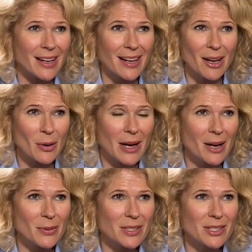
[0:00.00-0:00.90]

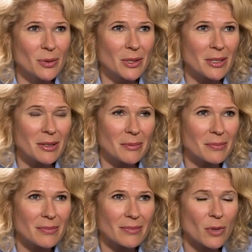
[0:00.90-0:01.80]
how is this going to,
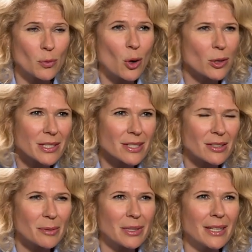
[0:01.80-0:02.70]
what role is this
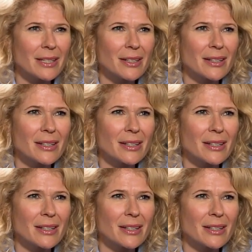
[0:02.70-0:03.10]
going to play there?